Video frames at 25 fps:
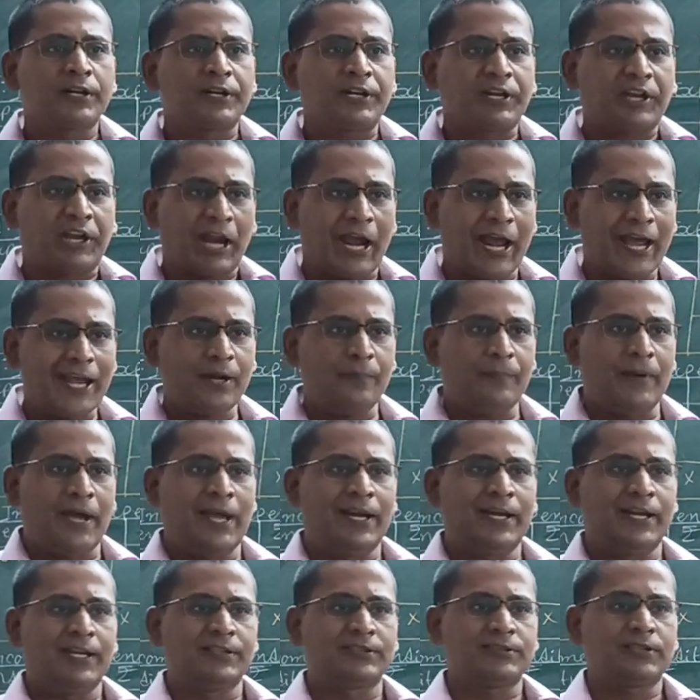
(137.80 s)
trial
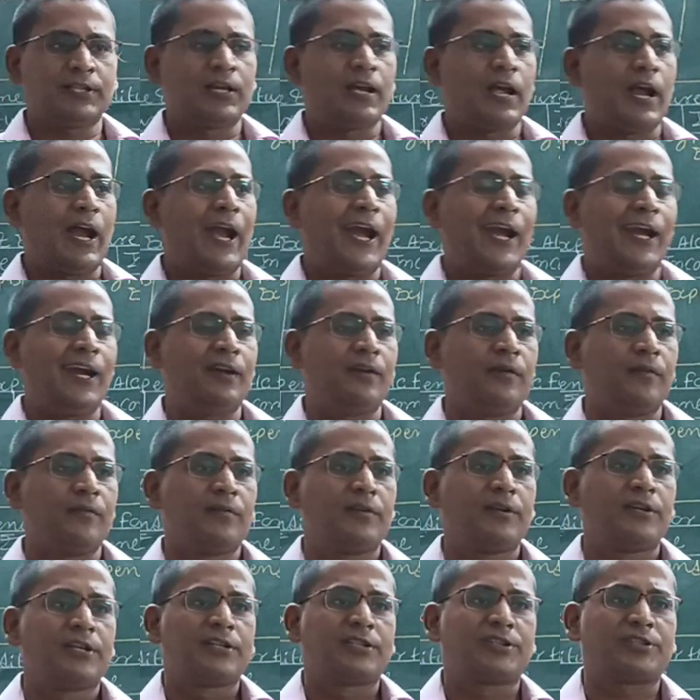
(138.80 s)
balance
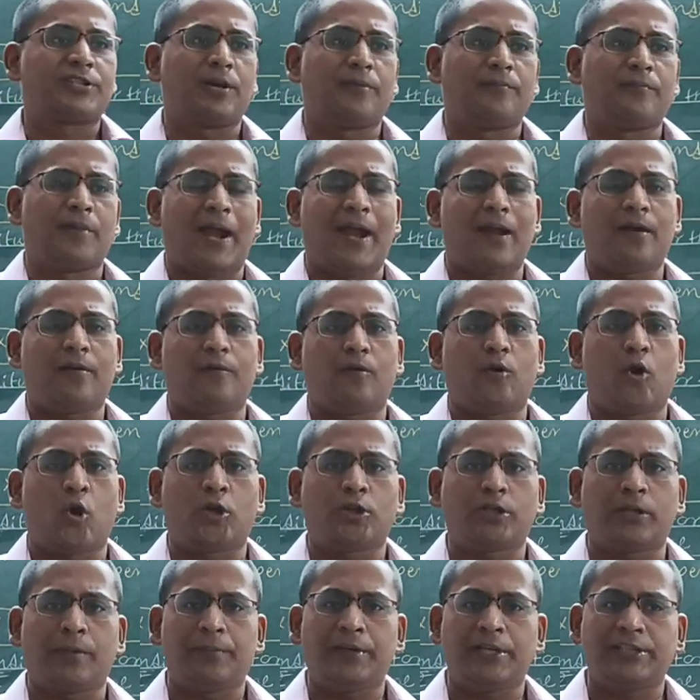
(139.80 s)
and some
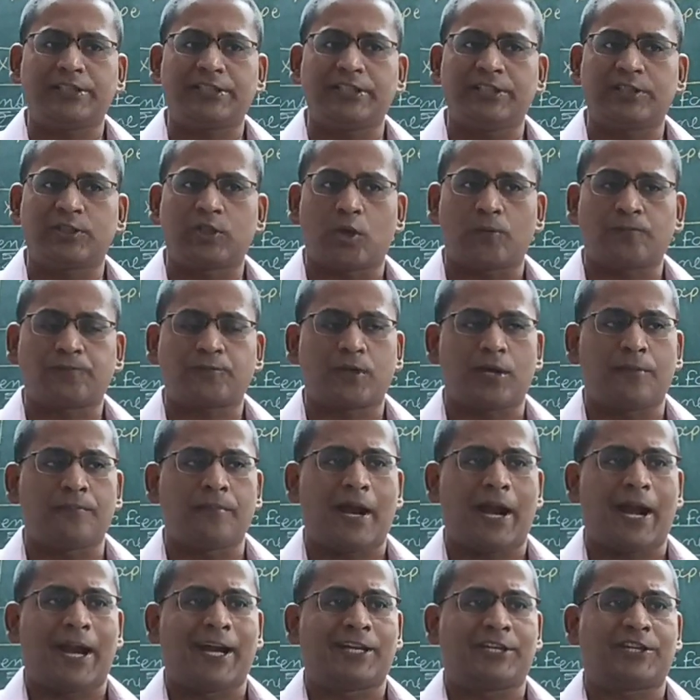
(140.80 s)
on the basis of
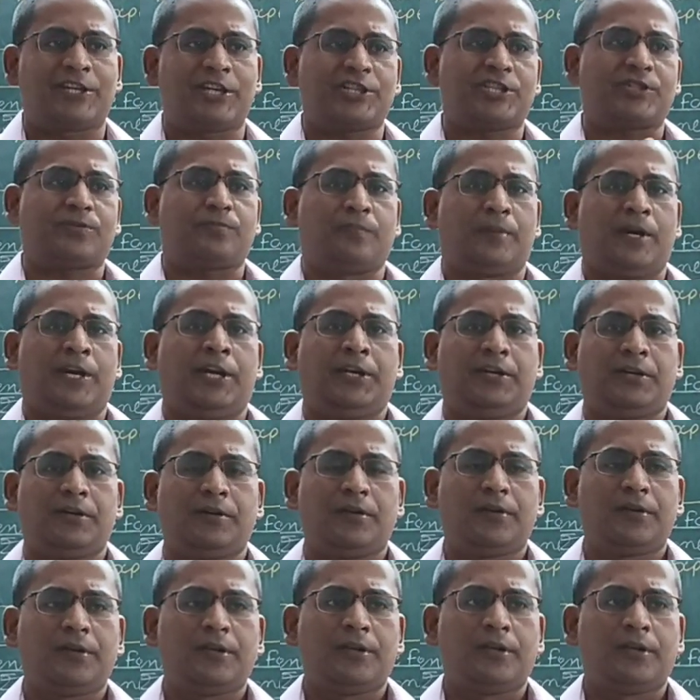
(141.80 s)
some adjustment.